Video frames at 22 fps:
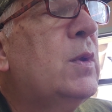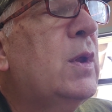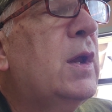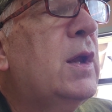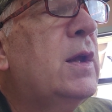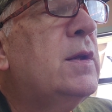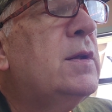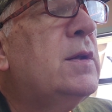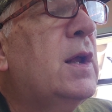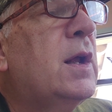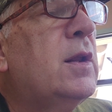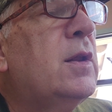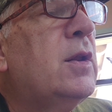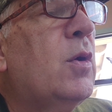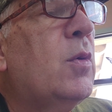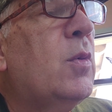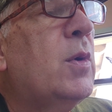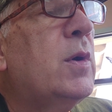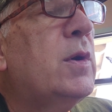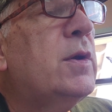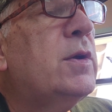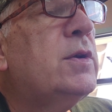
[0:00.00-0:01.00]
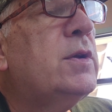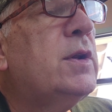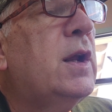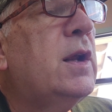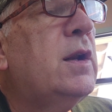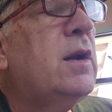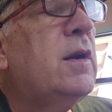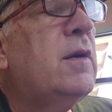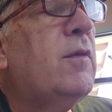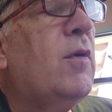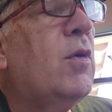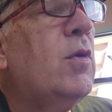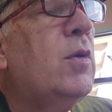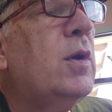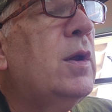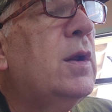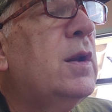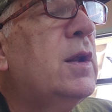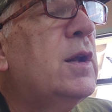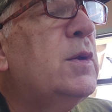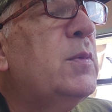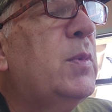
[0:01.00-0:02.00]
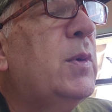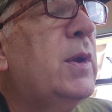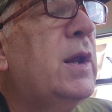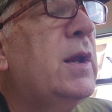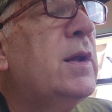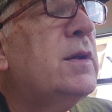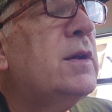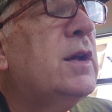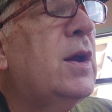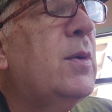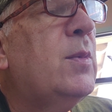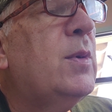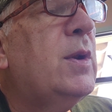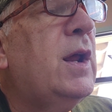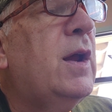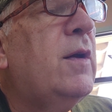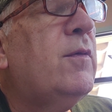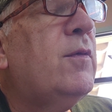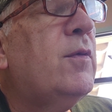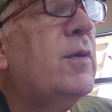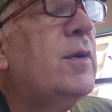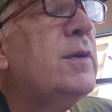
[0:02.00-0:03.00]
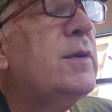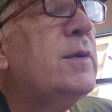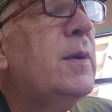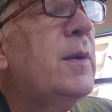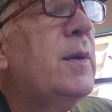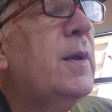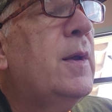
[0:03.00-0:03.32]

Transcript: He's not lowering the standard of holiness, but He is coming after us.